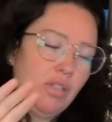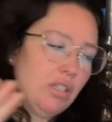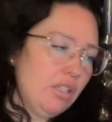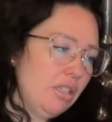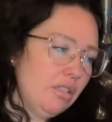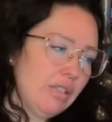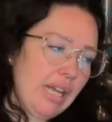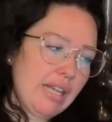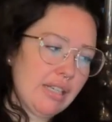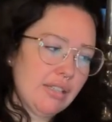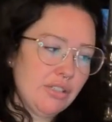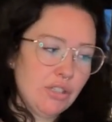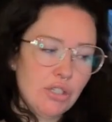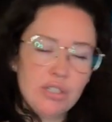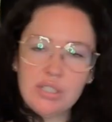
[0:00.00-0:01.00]
the
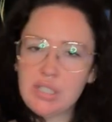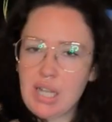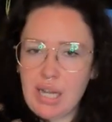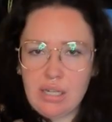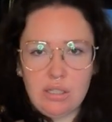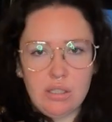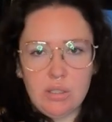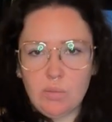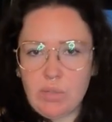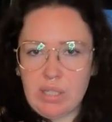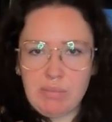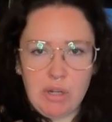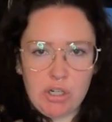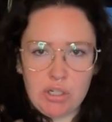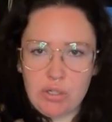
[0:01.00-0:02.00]
news cycle
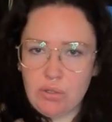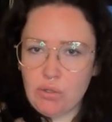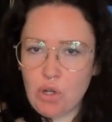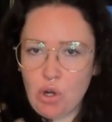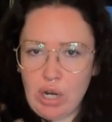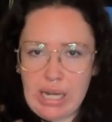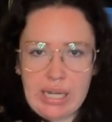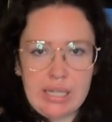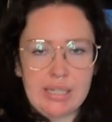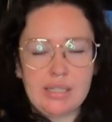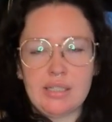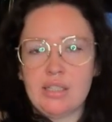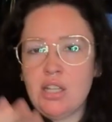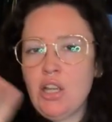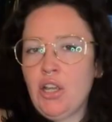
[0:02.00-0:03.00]
with emotional
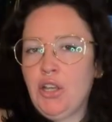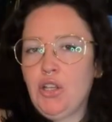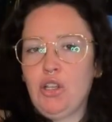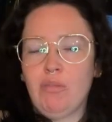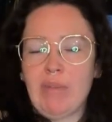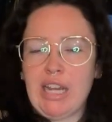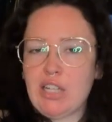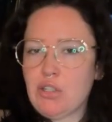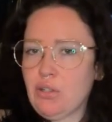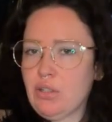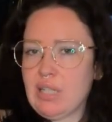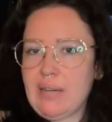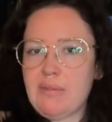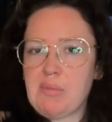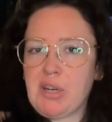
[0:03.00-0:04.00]
noise. You make
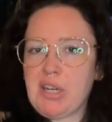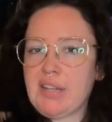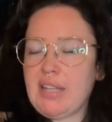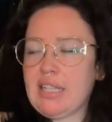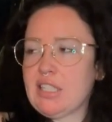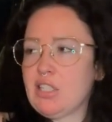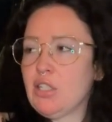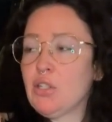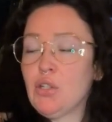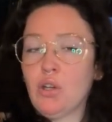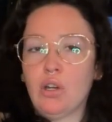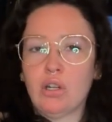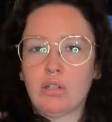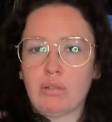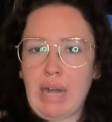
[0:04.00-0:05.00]
sure that everybody thinks that
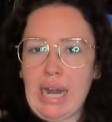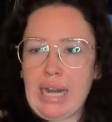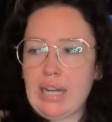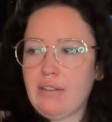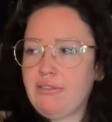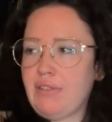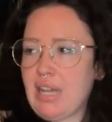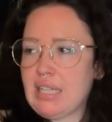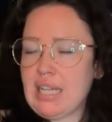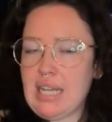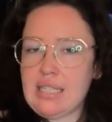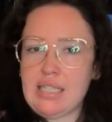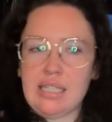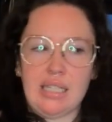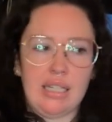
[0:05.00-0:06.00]
you're great,
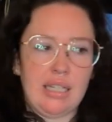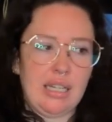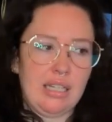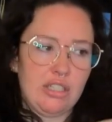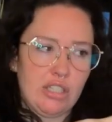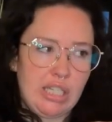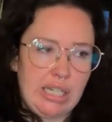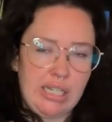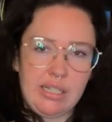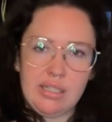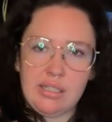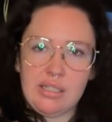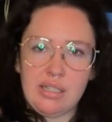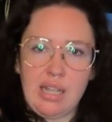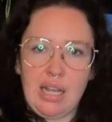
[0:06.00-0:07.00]
fantastic.
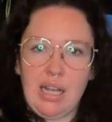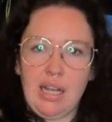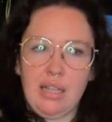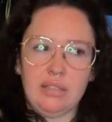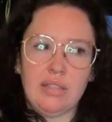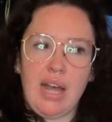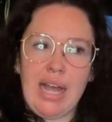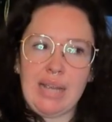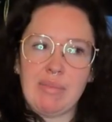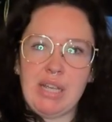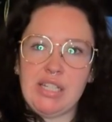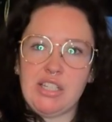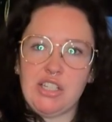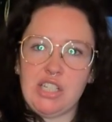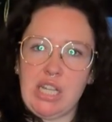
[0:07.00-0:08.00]
She's a lying
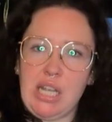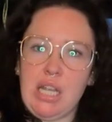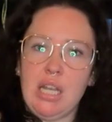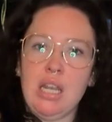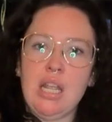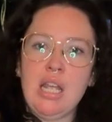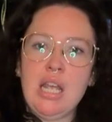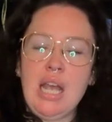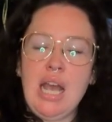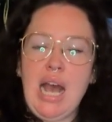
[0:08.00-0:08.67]
piece of shit.